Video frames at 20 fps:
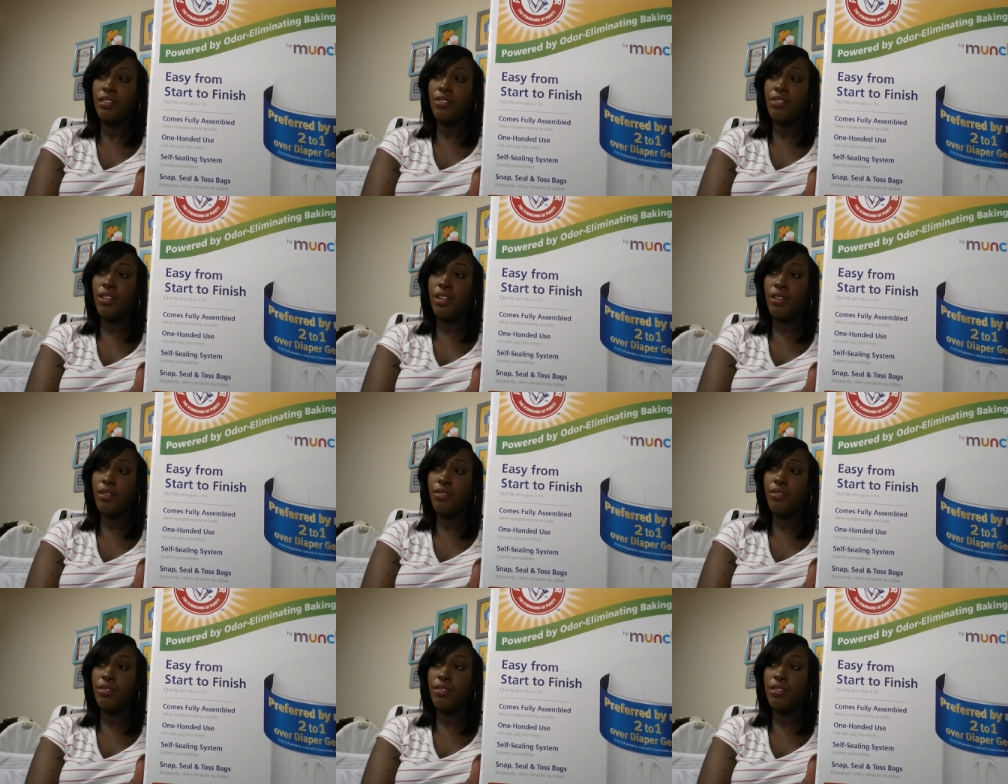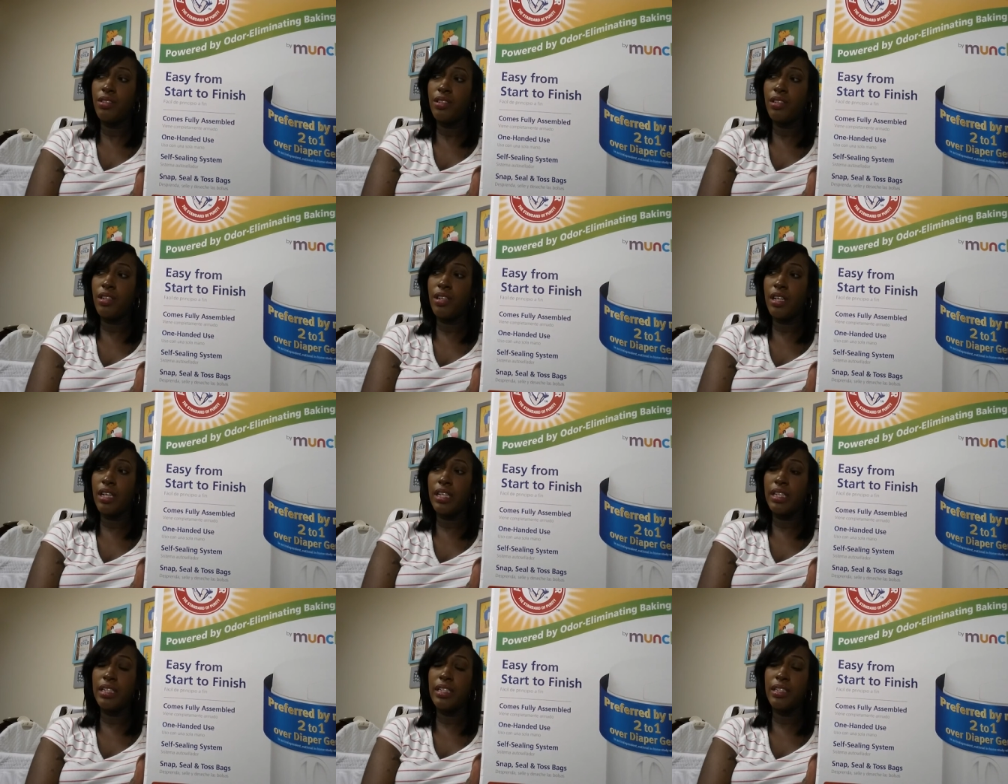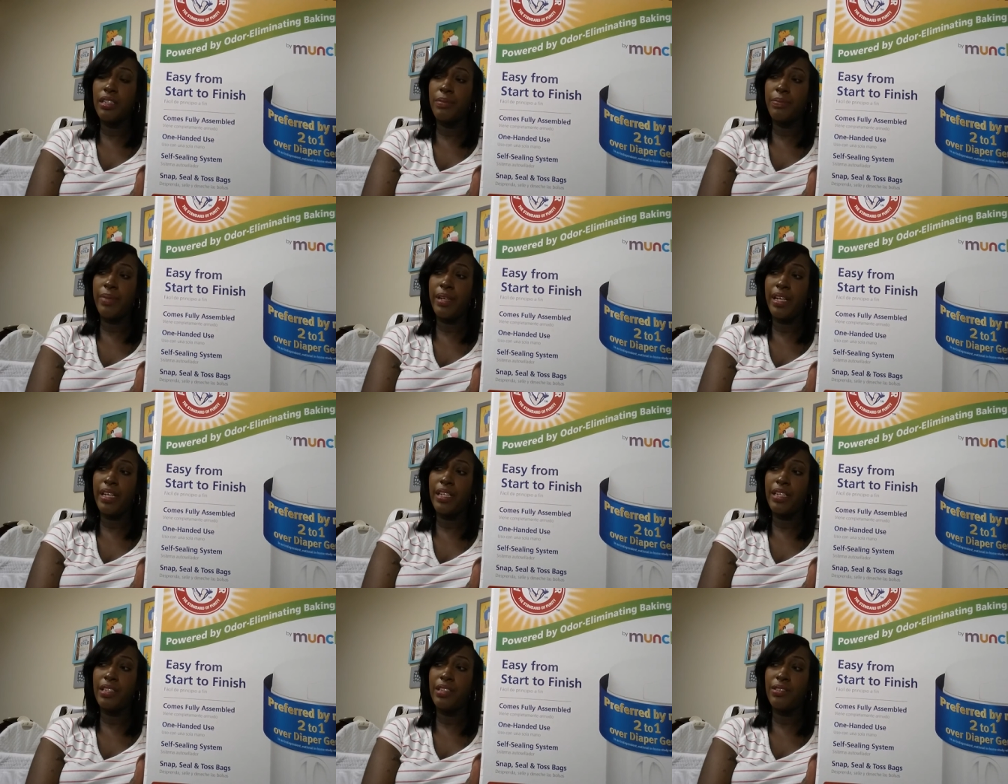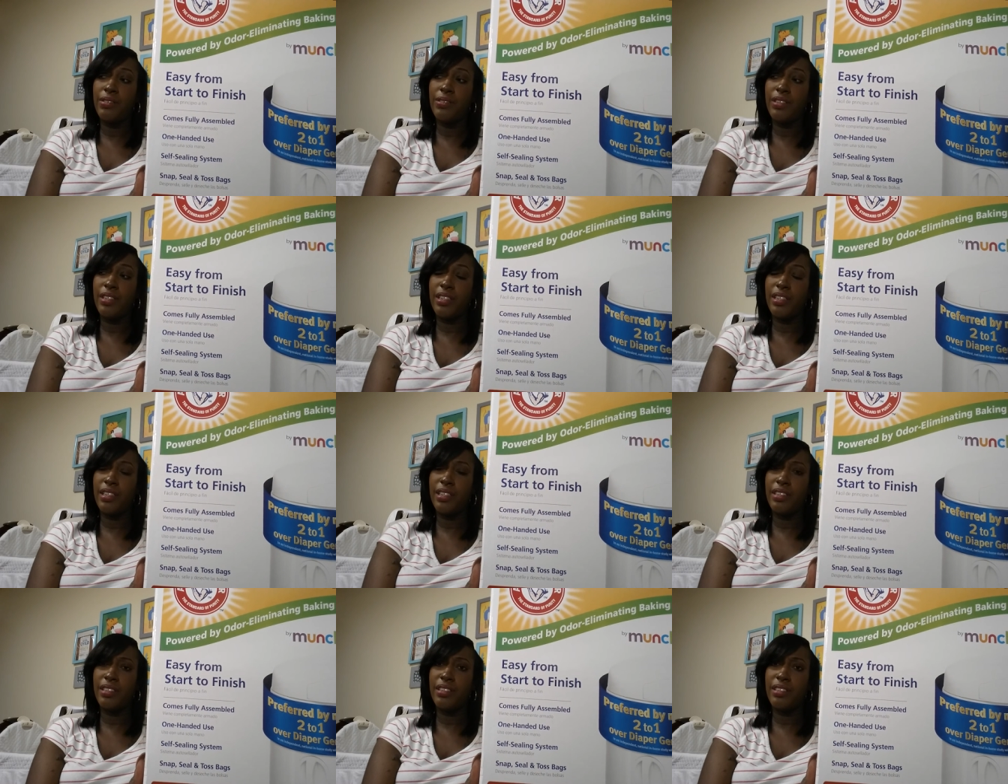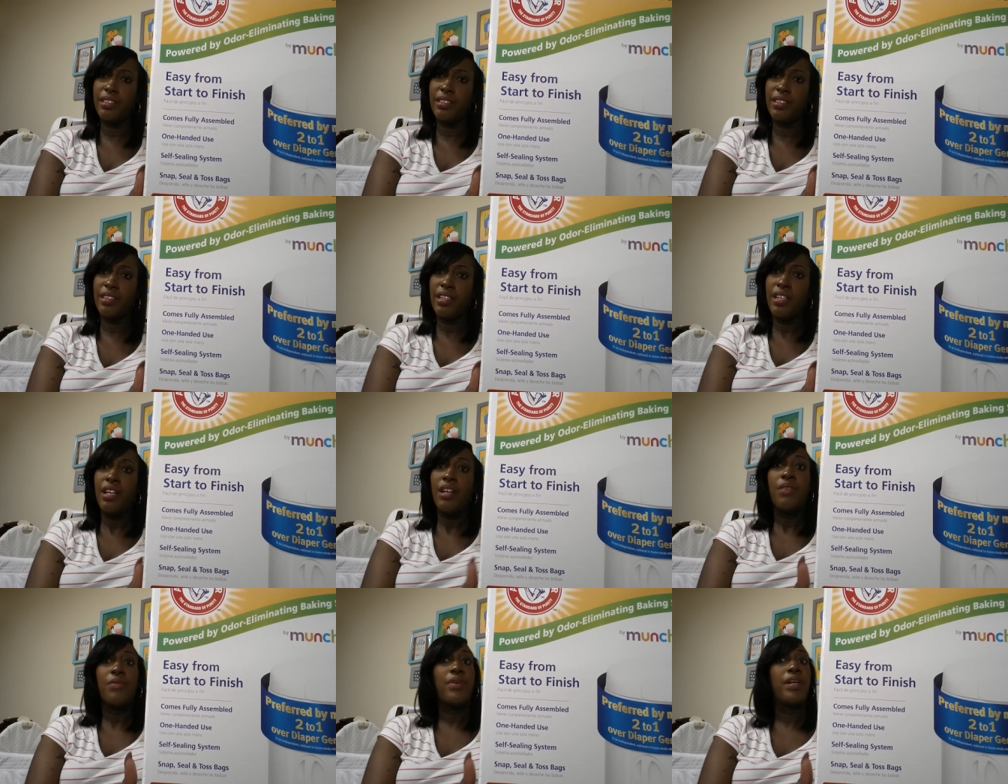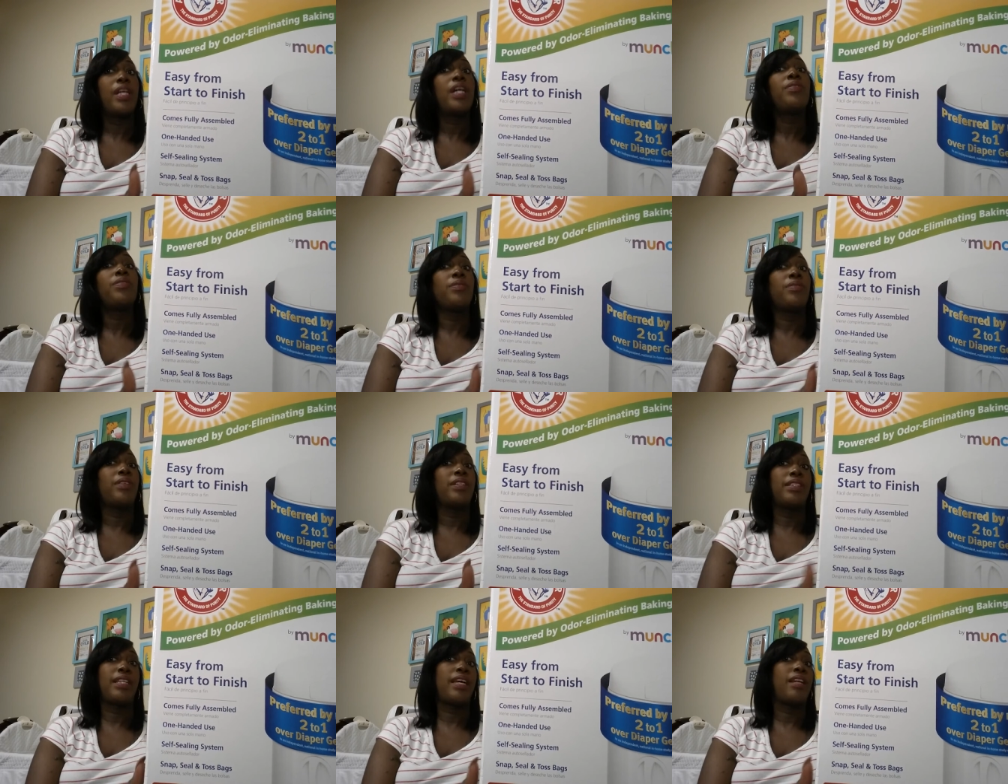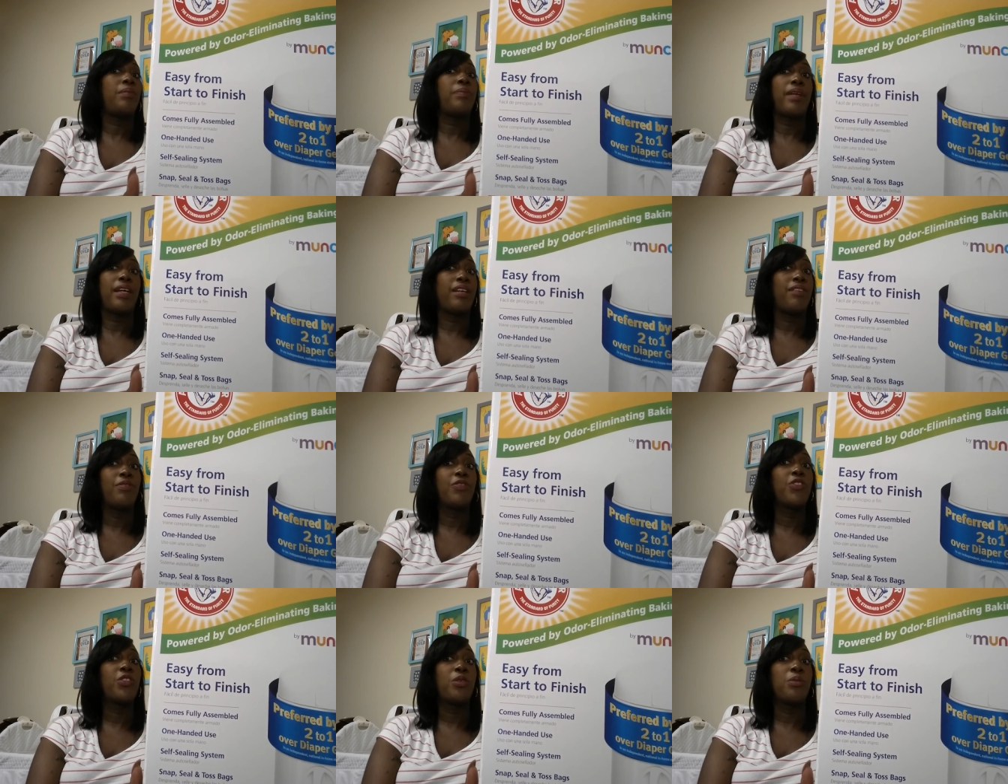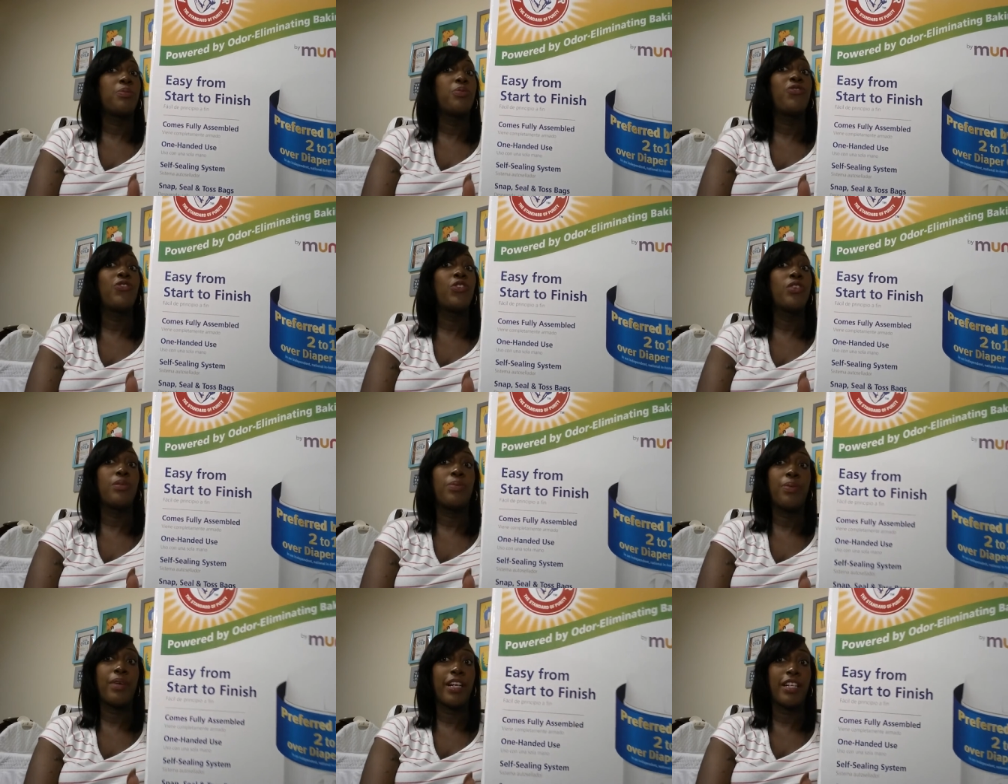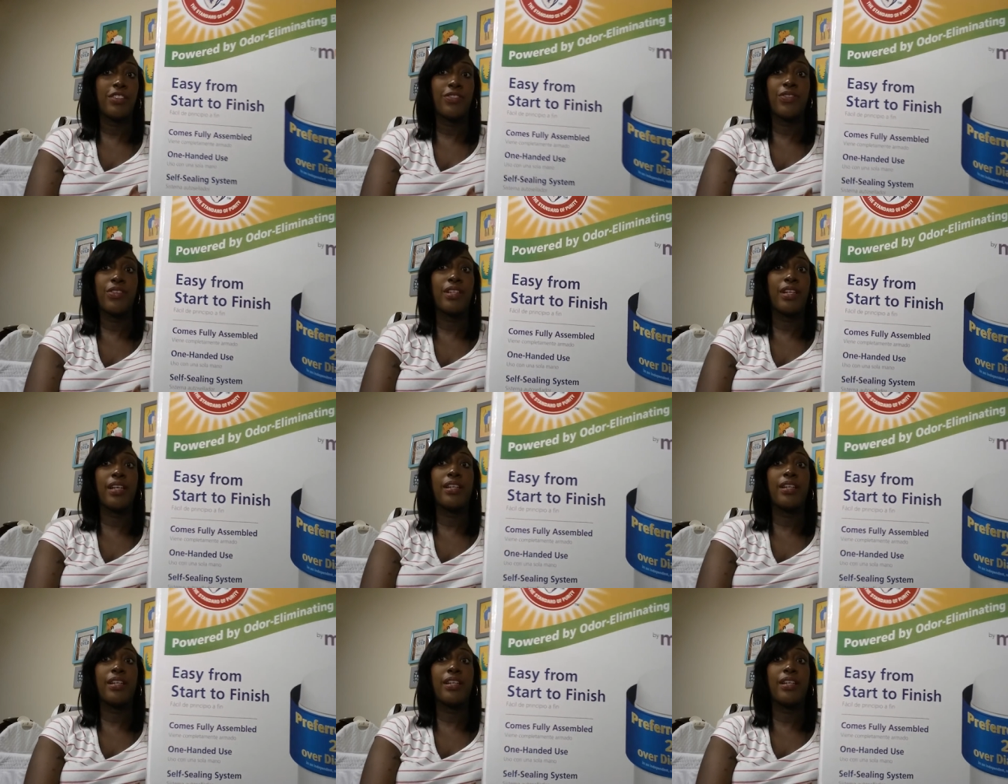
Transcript: No, I uh, could have paid $20. Whatever it was, I didn't pay the full, full price for it.